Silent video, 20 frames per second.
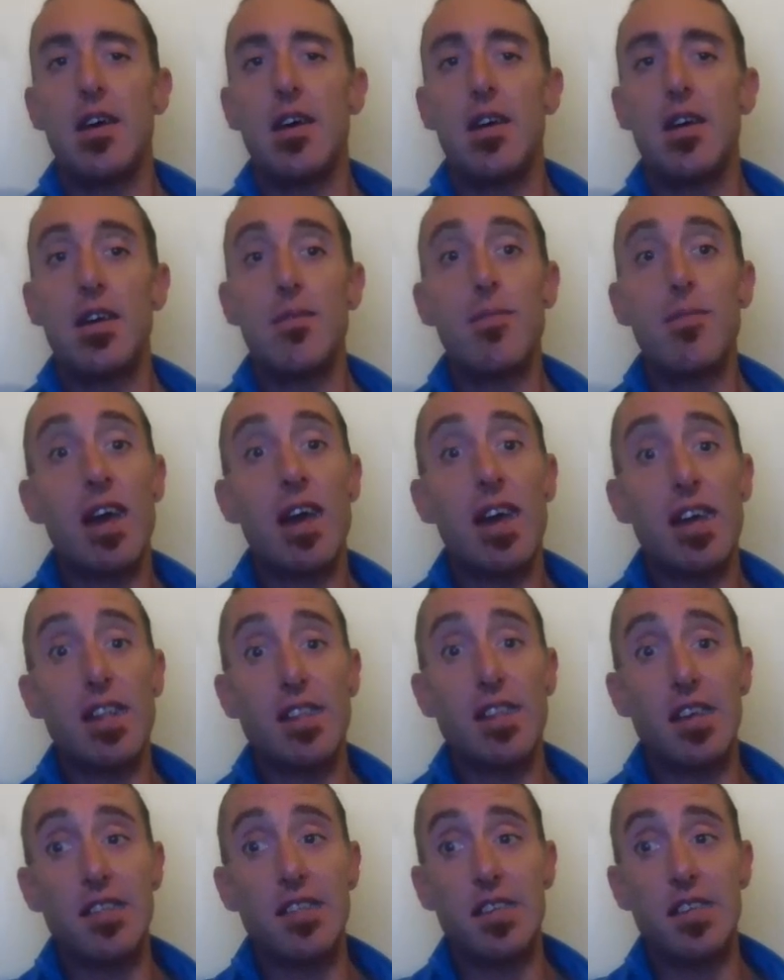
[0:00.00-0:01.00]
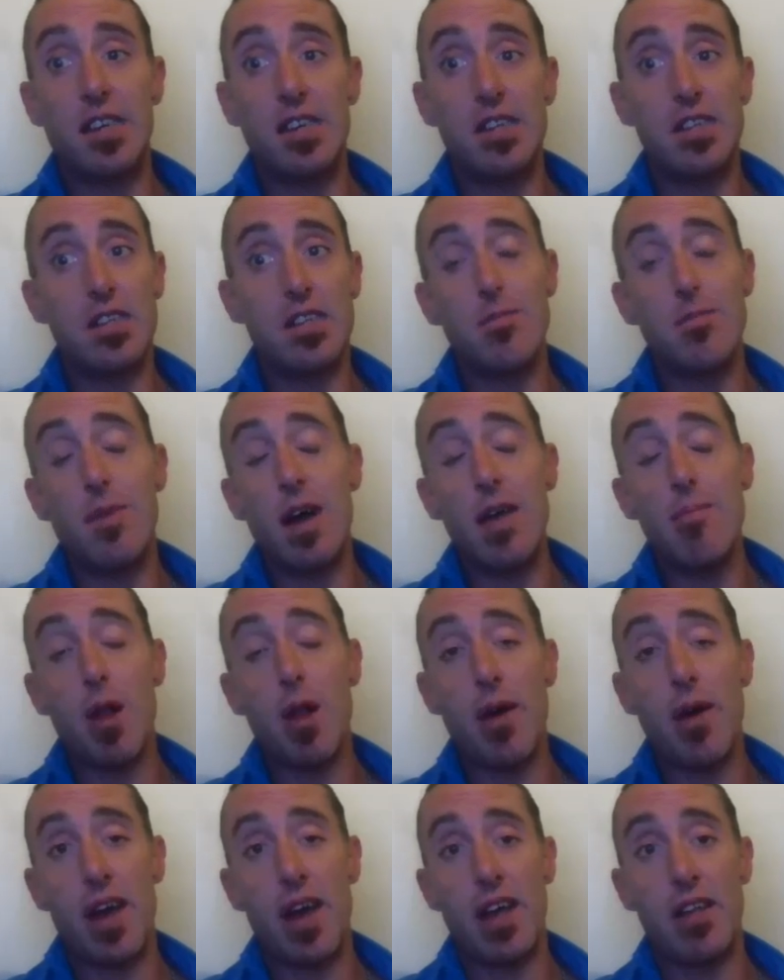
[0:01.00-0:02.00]
you may eat these things and you may
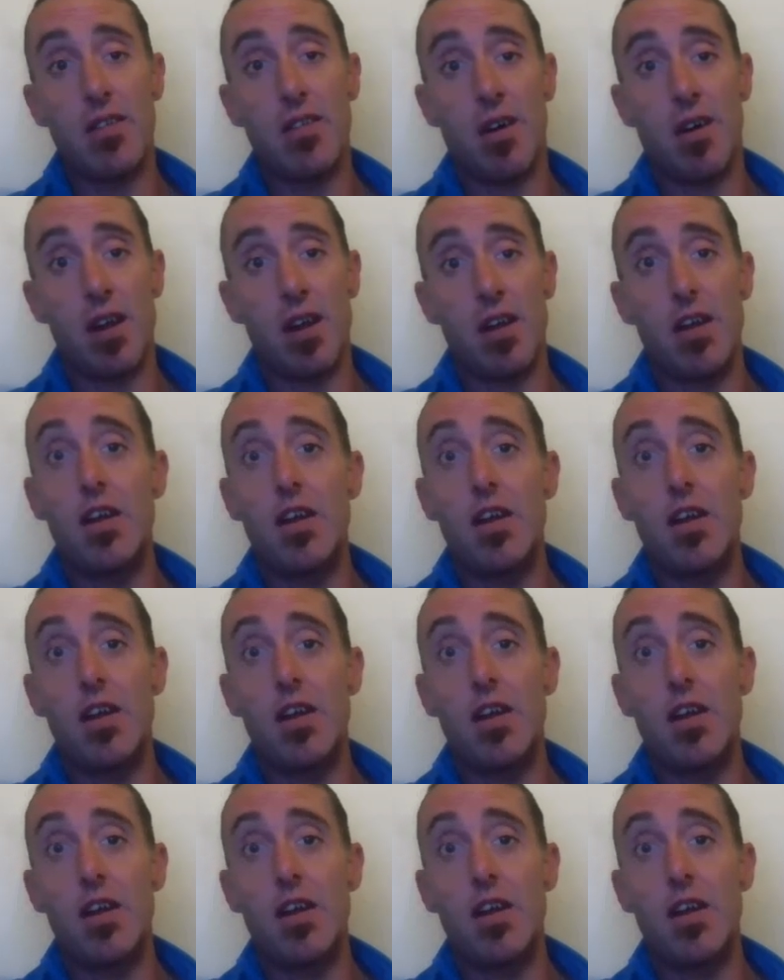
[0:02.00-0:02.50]
blow out your diet.